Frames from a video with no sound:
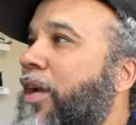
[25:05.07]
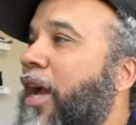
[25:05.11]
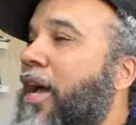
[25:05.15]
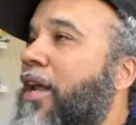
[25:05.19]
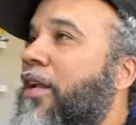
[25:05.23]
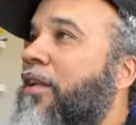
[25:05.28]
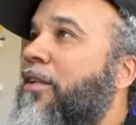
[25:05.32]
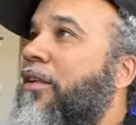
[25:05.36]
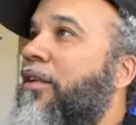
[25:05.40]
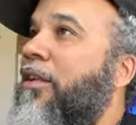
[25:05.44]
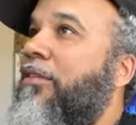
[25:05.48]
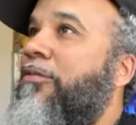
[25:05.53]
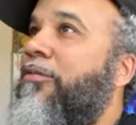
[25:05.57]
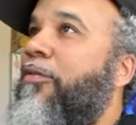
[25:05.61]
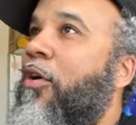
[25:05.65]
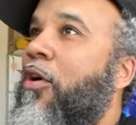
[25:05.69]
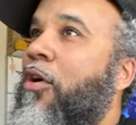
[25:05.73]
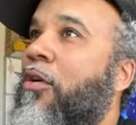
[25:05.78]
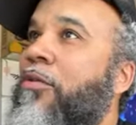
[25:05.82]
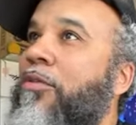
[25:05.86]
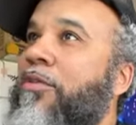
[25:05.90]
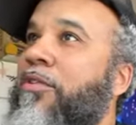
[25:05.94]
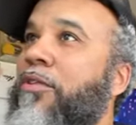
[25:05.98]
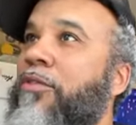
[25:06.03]
got to look
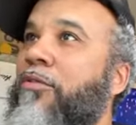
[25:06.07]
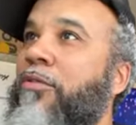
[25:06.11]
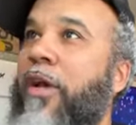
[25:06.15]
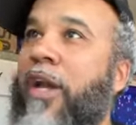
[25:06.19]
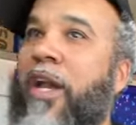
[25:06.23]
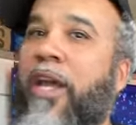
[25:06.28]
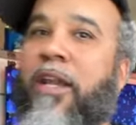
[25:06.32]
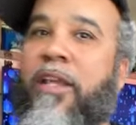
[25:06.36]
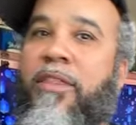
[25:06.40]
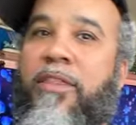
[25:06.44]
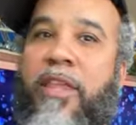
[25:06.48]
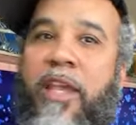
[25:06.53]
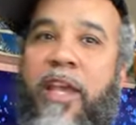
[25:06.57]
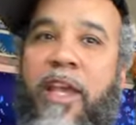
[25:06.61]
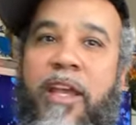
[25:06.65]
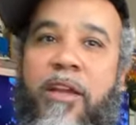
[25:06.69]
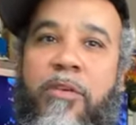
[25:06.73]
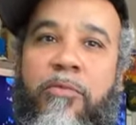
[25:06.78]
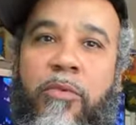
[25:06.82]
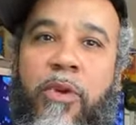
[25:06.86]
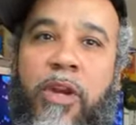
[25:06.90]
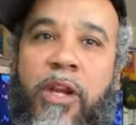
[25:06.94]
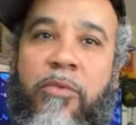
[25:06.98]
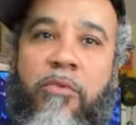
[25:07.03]
forward to?
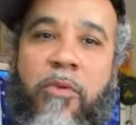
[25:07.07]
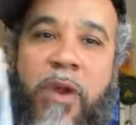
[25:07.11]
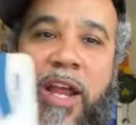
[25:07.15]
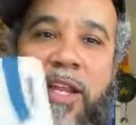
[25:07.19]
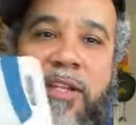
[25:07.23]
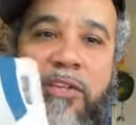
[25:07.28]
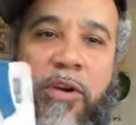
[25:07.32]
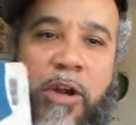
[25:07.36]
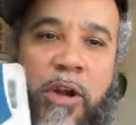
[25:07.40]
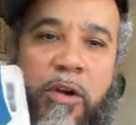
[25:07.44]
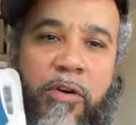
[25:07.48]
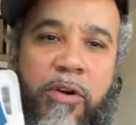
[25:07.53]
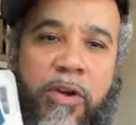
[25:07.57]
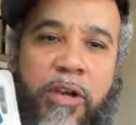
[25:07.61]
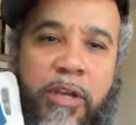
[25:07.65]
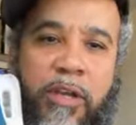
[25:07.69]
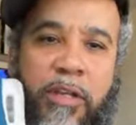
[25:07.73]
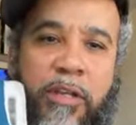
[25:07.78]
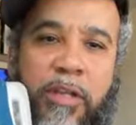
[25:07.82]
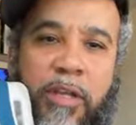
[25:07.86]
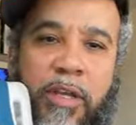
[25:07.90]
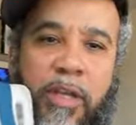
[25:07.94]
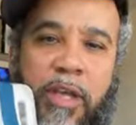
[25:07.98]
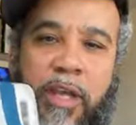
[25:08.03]
Anything re-retroing?
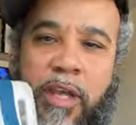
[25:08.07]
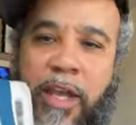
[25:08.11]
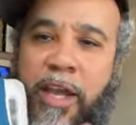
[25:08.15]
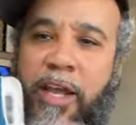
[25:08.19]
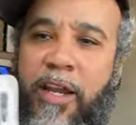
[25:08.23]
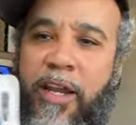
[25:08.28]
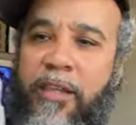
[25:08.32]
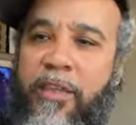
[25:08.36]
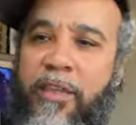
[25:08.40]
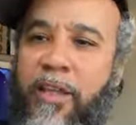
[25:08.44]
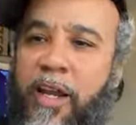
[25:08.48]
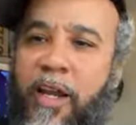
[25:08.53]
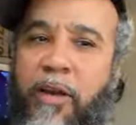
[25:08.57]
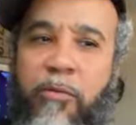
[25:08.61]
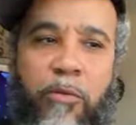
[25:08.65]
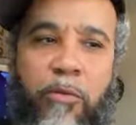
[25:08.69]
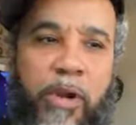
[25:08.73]
Anything